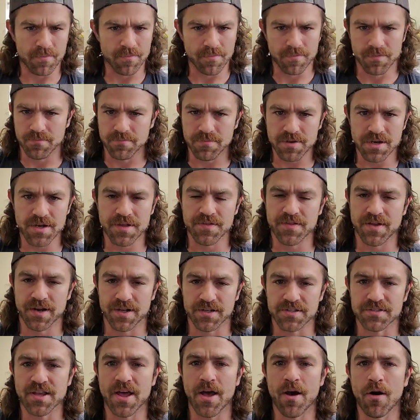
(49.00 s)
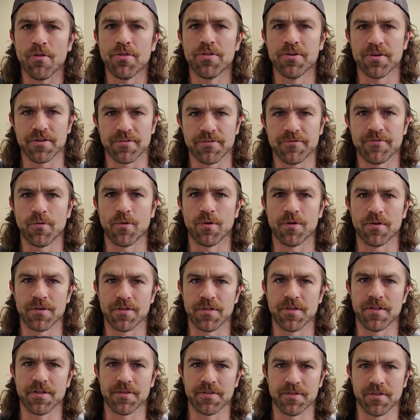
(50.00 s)
meaning that it's healthier for
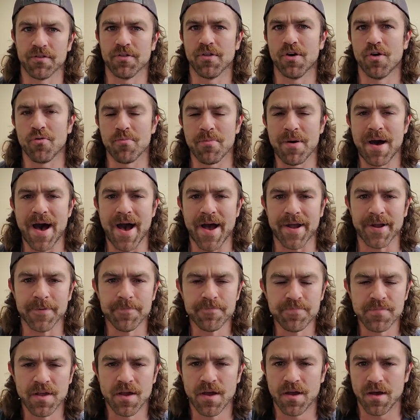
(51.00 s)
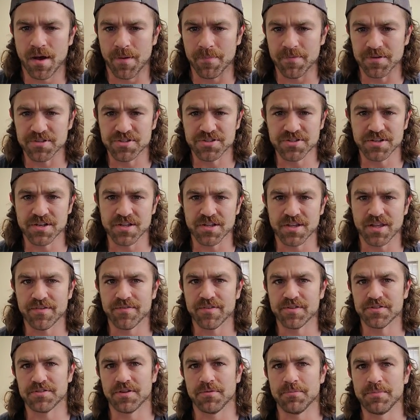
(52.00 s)
the low back. This is going to give
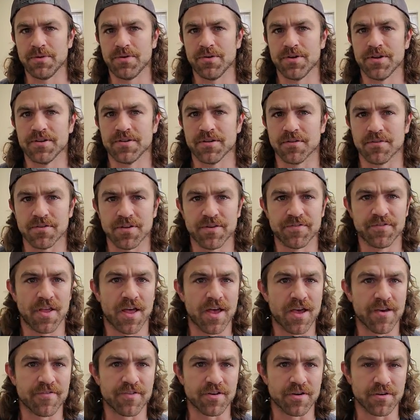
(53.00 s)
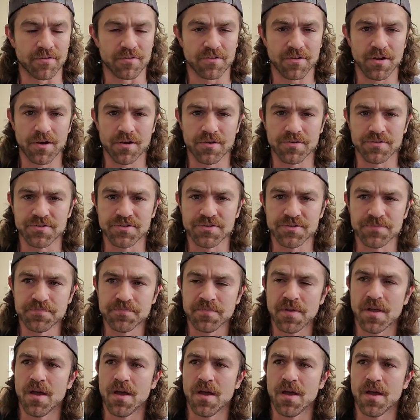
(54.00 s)
us the ability to lift heavier loads.